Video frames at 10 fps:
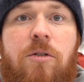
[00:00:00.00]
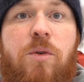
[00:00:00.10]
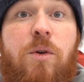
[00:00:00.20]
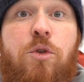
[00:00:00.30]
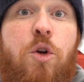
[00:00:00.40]
it was
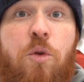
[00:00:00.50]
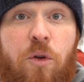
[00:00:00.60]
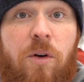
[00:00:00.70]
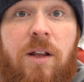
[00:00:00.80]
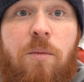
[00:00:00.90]
around
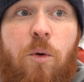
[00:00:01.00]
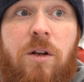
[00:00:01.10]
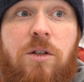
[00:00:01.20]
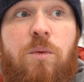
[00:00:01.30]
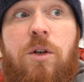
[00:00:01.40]
2:30 in the
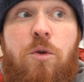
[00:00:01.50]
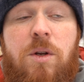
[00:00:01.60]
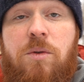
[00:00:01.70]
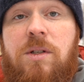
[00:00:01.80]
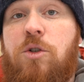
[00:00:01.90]
morning, so we knew
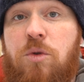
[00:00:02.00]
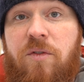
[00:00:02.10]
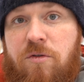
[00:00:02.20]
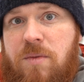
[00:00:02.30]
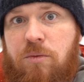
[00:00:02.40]
he was in the tree
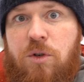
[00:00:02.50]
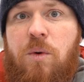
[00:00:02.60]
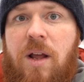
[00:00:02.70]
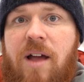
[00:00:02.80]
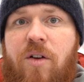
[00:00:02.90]
for about
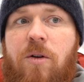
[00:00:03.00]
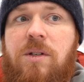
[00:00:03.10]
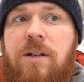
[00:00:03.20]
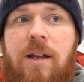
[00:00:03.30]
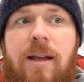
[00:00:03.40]
2.5 hours
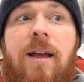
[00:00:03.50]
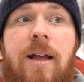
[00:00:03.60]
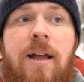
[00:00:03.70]
a night.